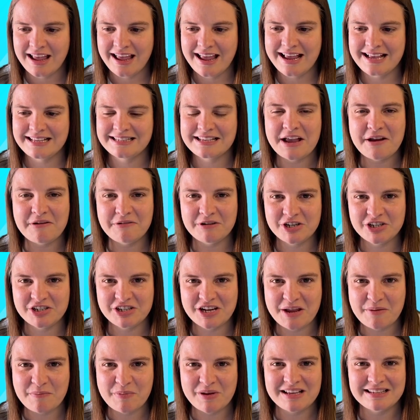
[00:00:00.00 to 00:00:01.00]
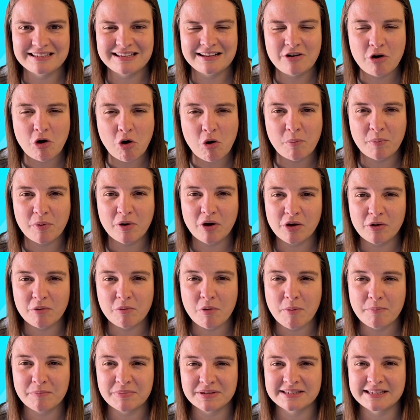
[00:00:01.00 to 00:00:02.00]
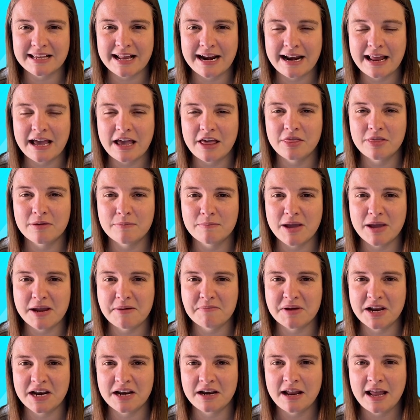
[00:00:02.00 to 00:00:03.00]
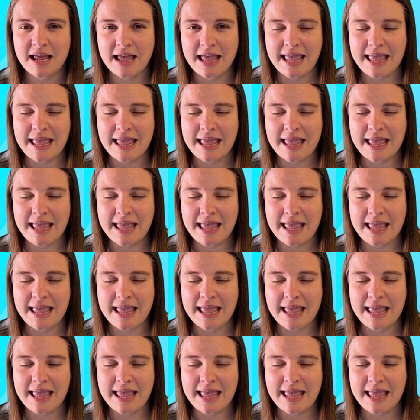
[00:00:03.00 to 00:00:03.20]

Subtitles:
His ownership is a 0.1% at the moment.